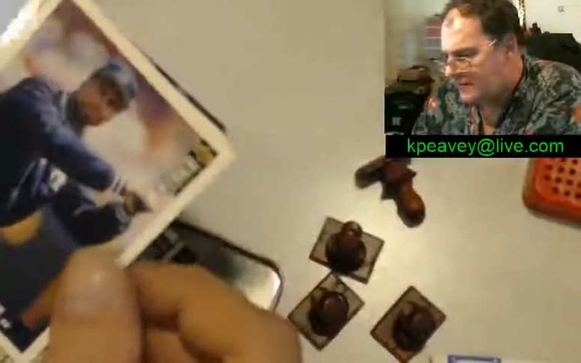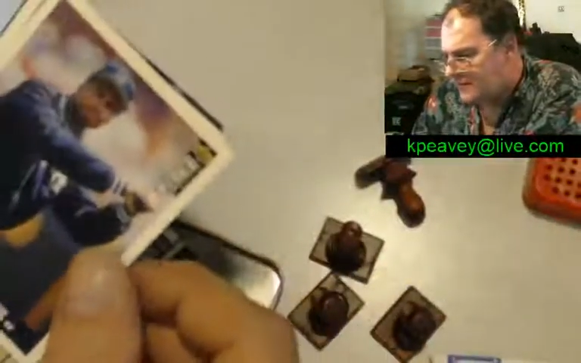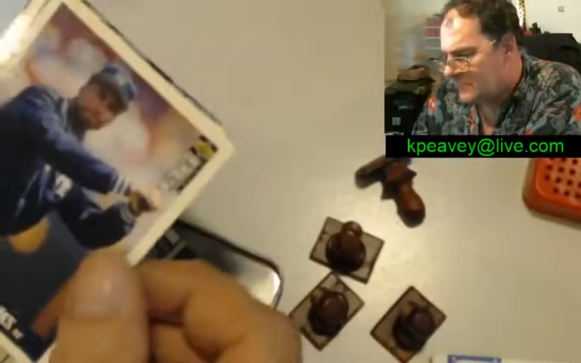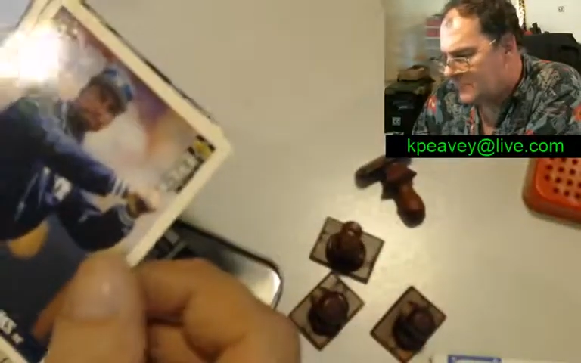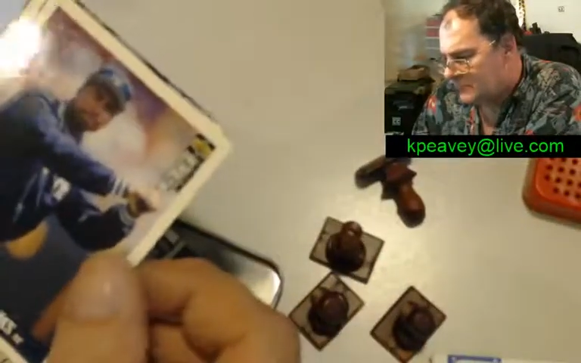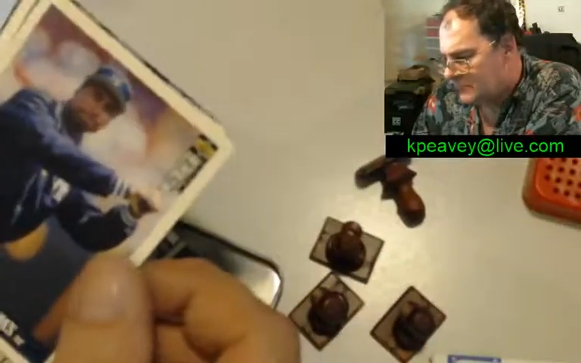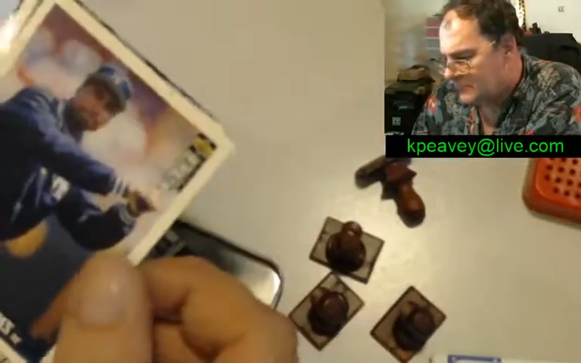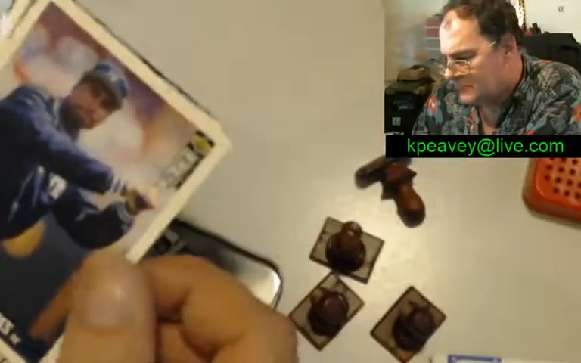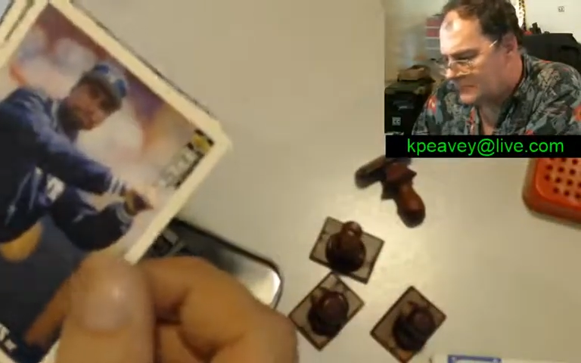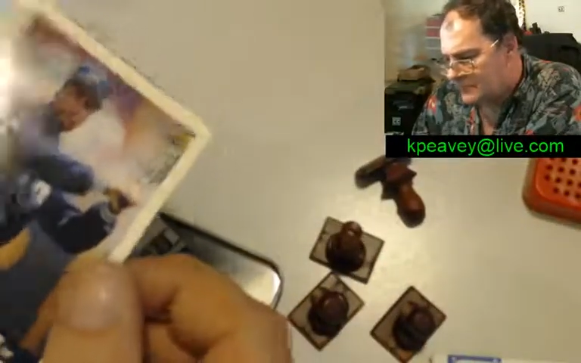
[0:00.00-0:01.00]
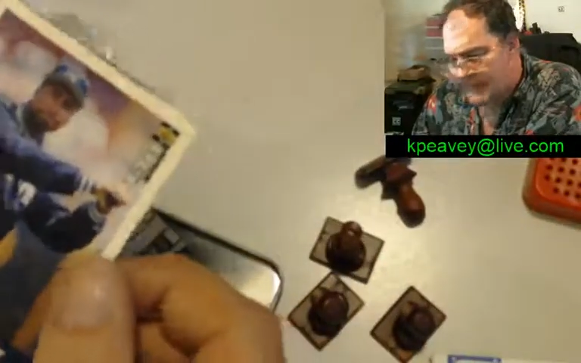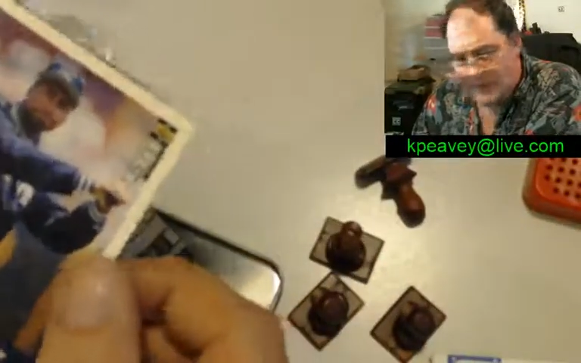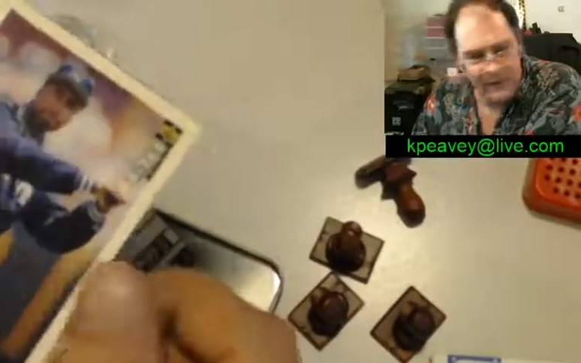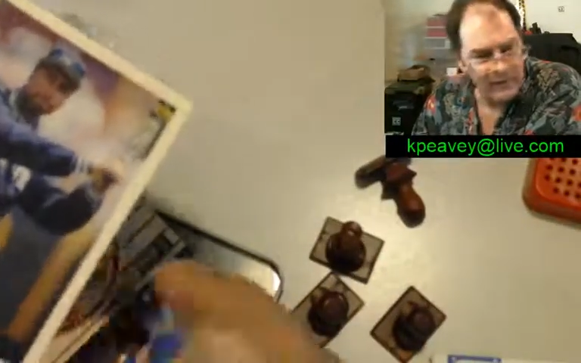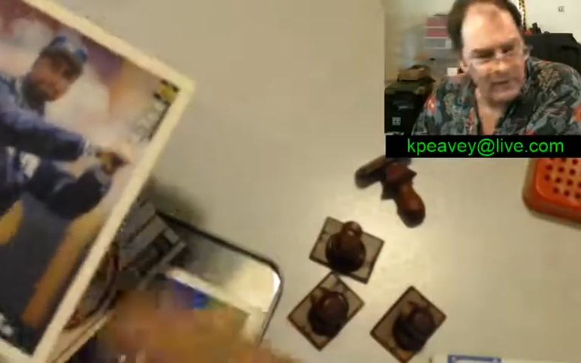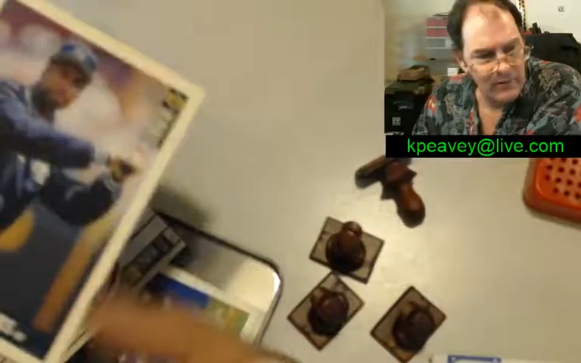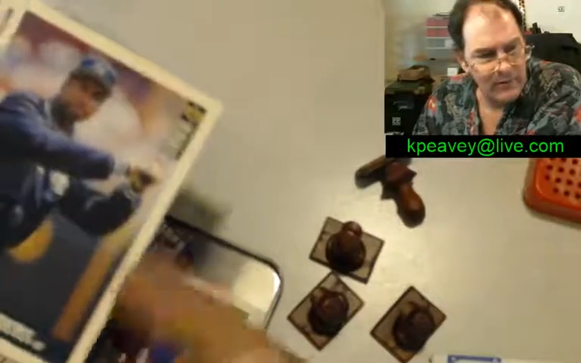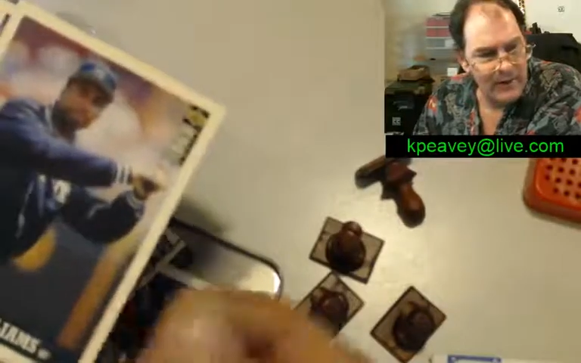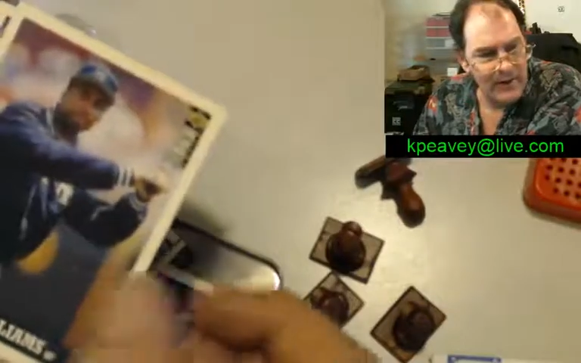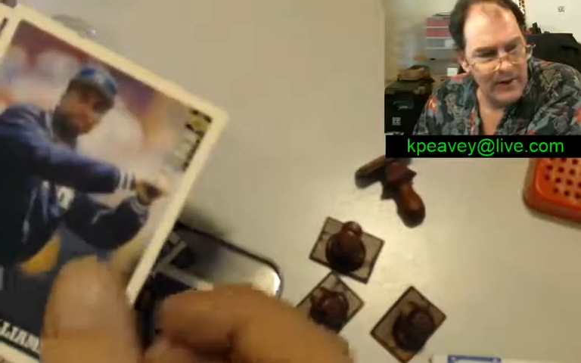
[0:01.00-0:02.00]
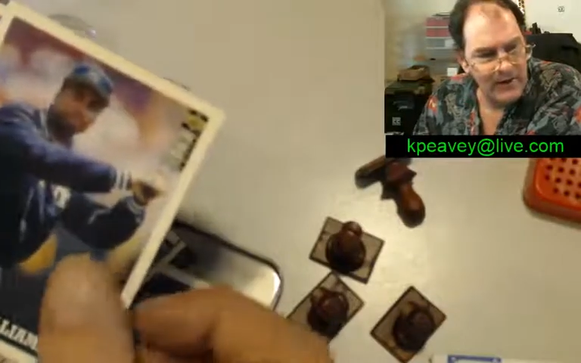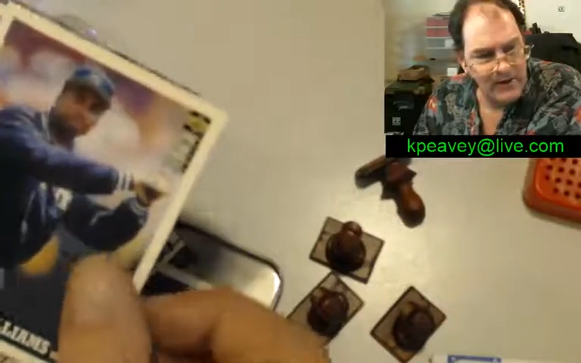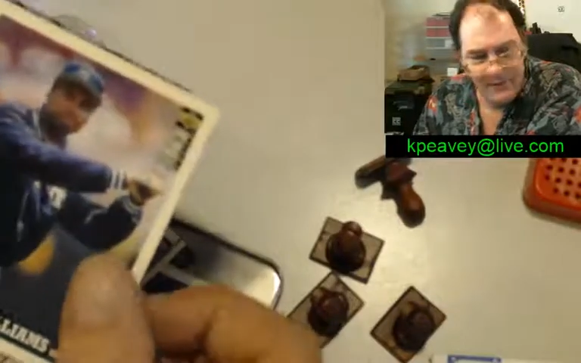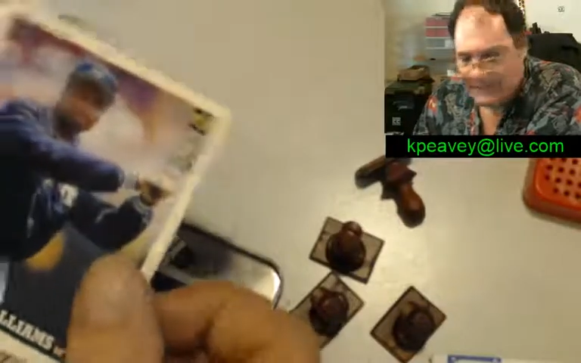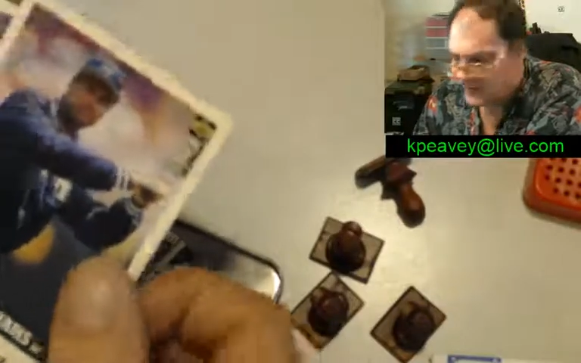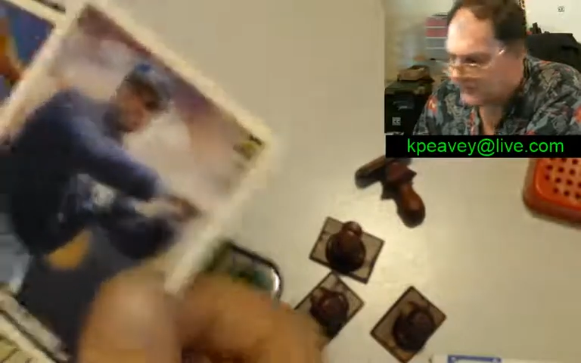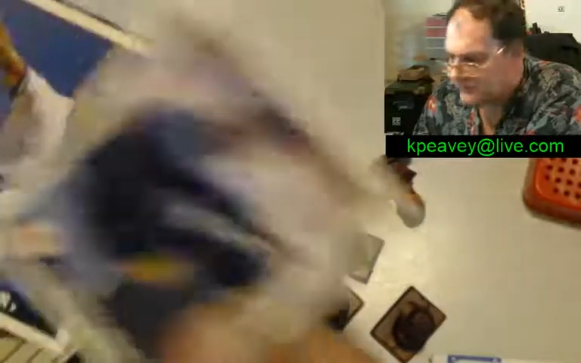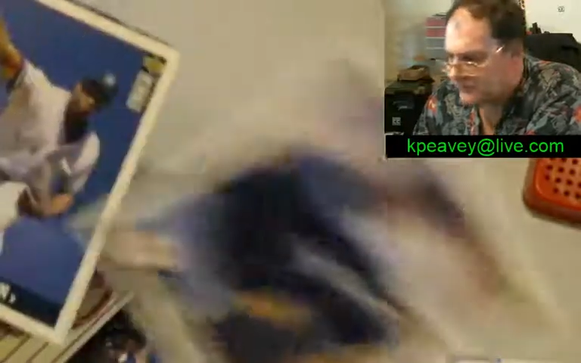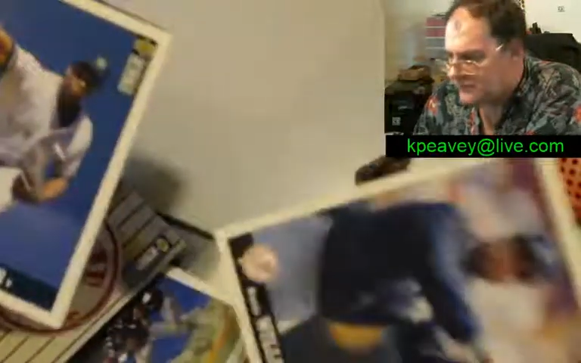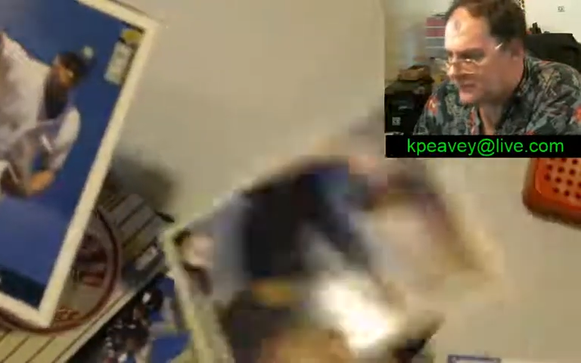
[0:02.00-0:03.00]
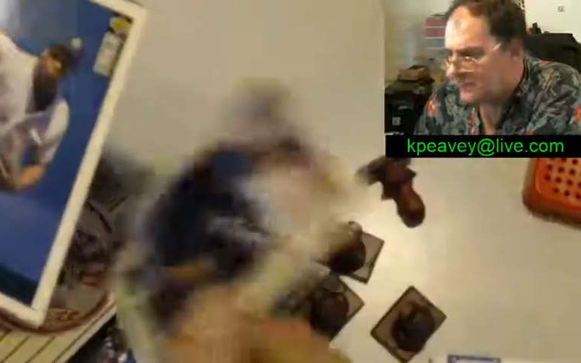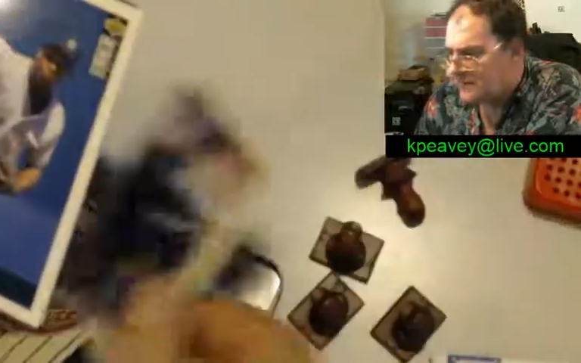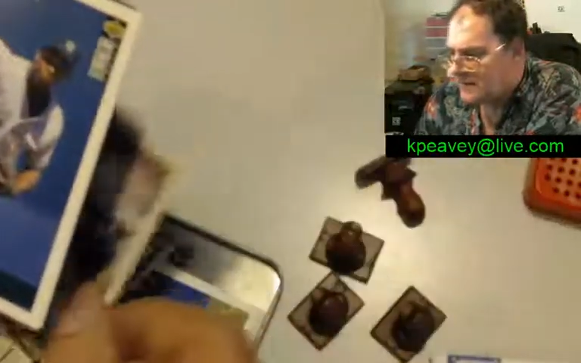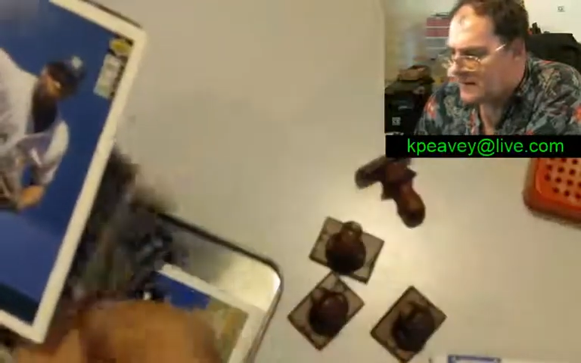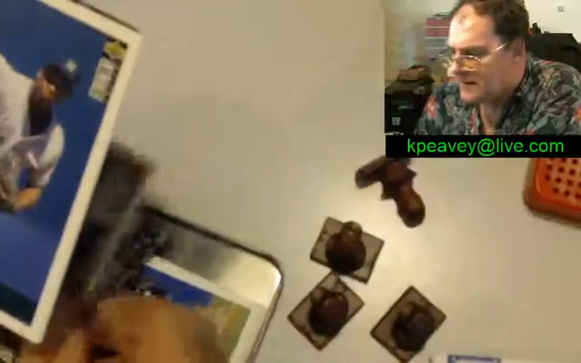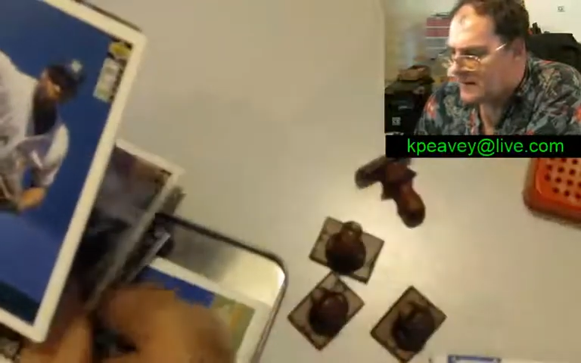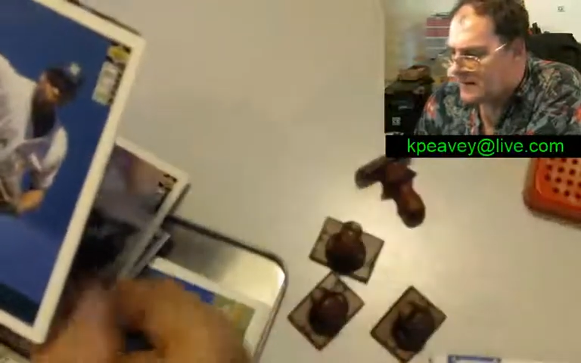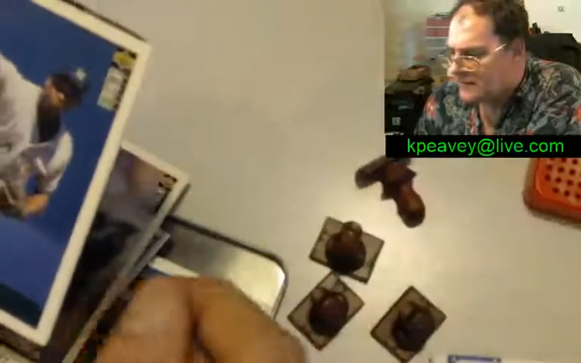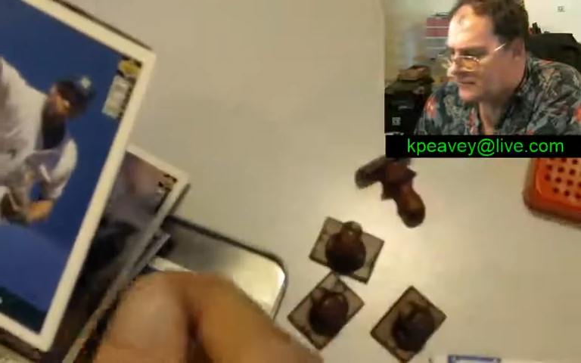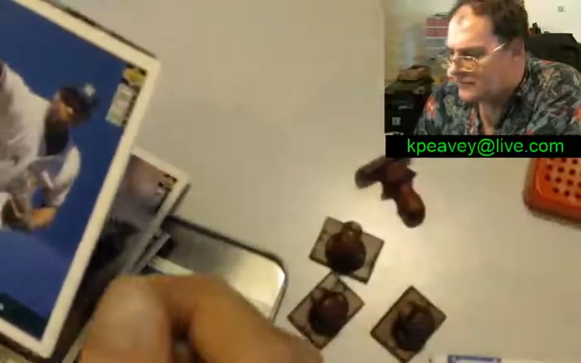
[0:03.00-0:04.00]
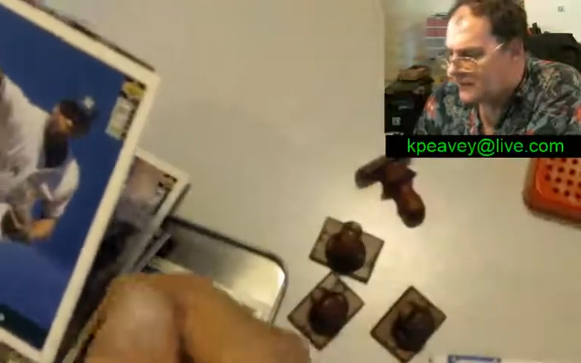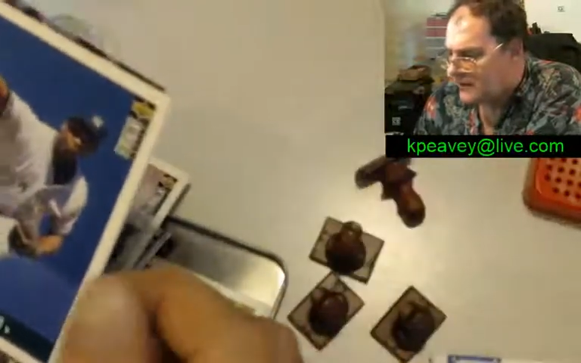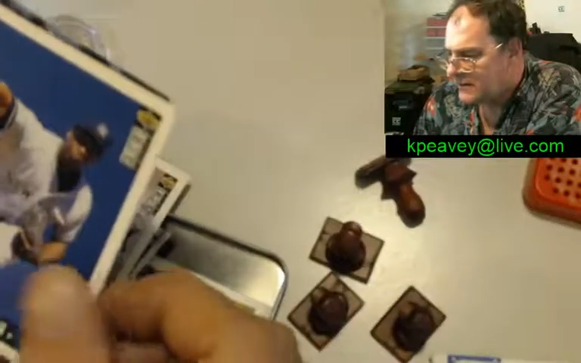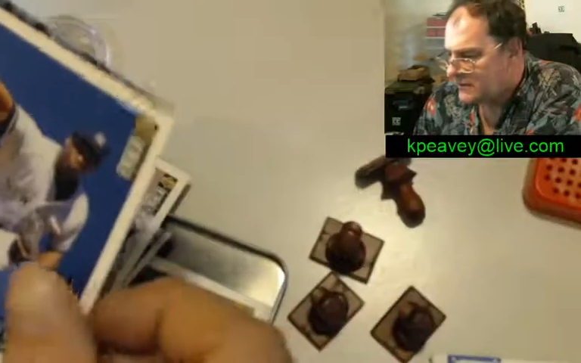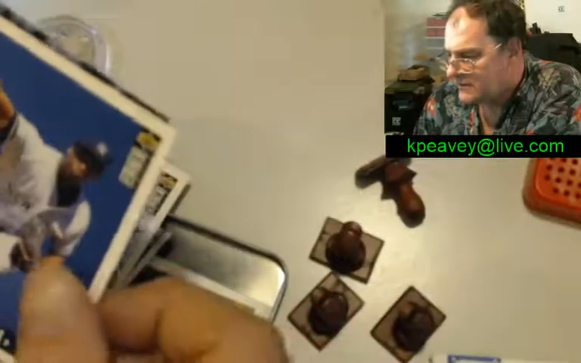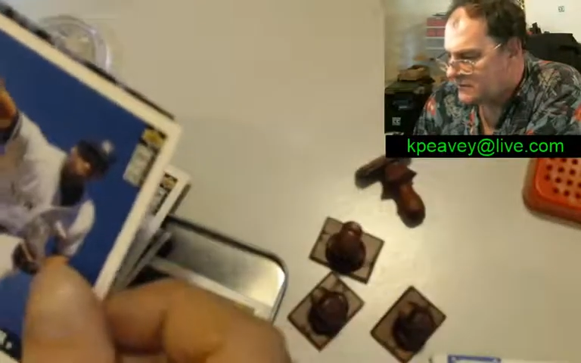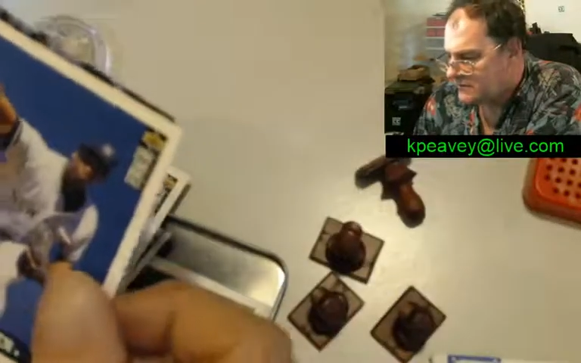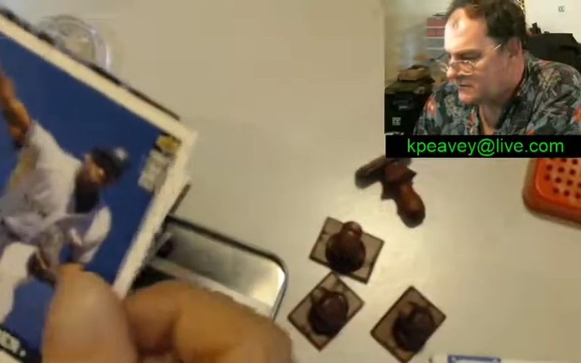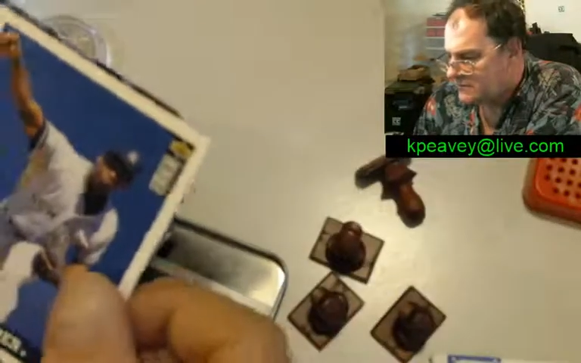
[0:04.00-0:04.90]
Bertie Williams. Am I getting in trouble by handling them like this? Dwight Gooden.